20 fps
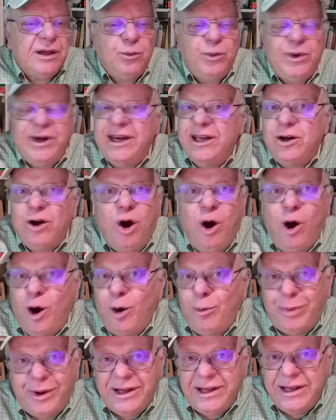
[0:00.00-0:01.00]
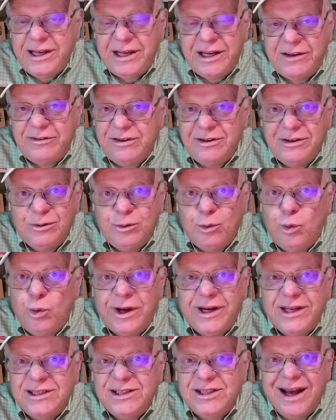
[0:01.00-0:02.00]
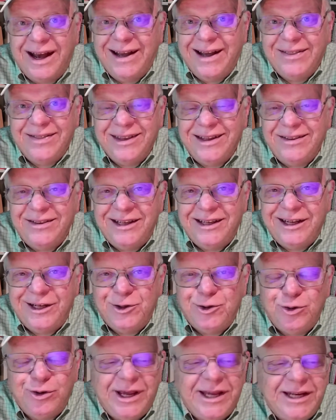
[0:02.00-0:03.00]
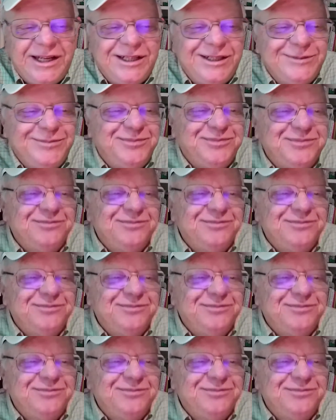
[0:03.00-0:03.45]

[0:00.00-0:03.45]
we can all believe what is on the internet.